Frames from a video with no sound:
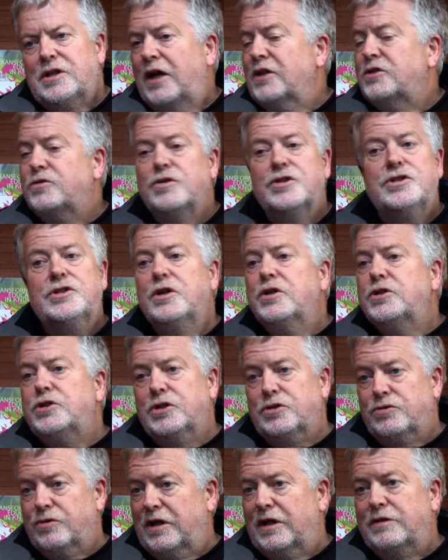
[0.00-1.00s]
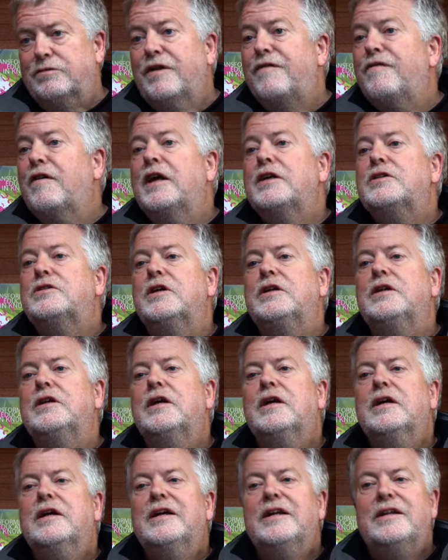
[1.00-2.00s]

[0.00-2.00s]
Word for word: as researchers really, reflecting